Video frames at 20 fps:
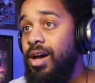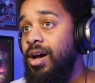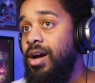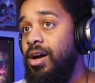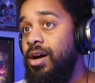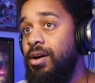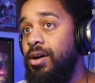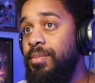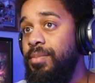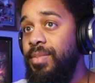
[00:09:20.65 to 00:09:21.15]

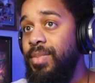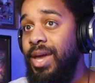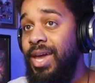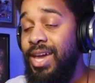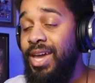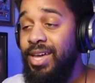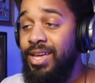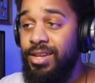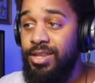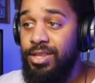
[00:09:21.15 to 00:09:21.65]
um,
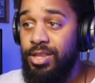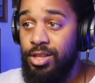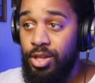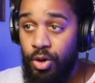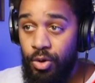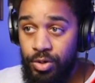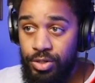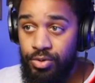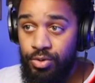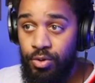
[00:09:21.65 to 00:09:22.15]
and the
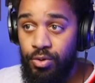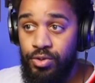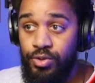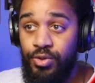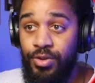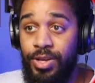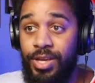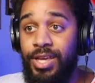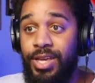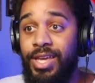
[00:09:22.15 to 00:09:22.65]
lowest
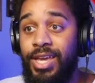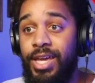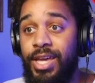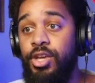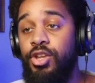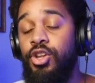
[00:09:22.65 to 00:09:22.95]
rolls you can get